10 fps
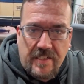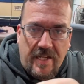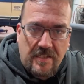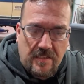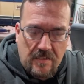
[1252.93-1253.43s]

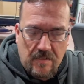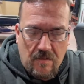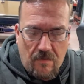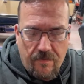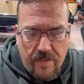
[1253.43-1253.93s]
Yes, this is
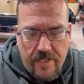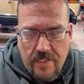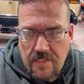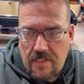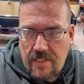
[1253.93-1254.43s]
all for the
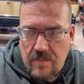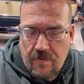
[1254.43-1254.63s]
XLS.